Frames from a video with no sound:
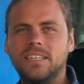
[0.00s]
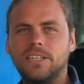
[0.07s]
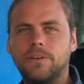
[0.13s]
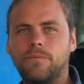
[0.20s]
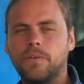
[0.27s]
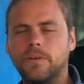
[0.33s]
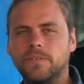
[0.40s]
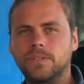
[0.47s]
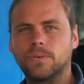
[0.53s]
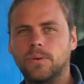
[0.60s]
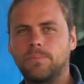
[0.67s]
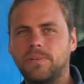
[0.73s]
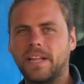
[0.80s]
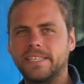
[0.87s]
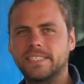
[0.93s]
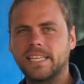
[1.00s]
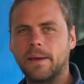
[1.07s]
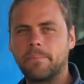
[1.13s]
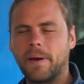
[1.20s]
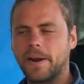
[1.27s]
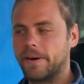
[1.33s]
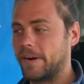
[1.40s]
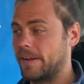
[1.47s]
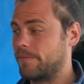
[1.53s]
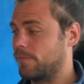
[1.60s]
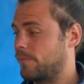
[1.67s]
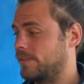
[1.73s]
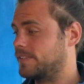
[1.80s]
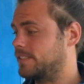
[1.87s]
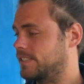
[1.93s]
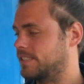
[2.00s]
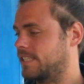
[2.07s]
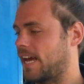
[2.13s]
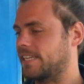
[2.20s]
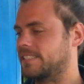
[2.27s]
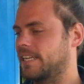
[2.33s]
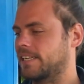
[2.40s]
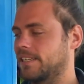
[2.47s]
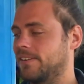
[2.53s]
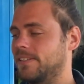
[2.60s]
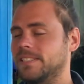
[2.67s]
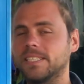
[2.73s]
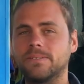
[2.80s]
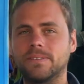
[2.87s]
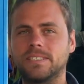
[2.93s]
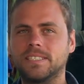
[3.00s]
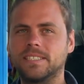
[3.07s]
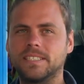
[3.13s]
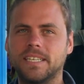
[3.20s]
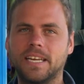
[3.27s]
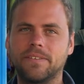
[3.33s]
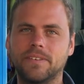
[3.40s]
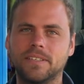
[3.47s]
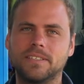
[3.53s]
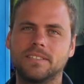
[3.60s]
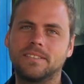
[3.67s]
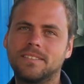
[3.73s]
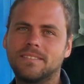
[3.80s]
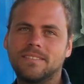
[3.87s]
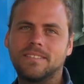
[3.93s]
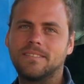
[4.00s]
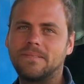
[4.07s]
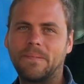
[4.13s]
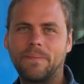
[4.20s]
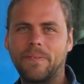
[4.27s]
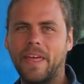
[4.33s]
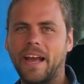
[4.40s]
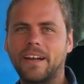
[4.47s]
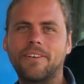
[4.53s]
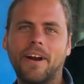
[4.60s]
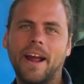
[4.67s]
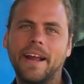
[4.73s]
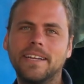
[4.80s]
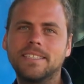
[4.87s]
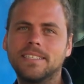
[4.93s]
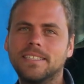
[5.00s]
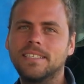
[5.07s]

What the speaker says: if we were to replace that battery even with just that technology, which isn't even that great,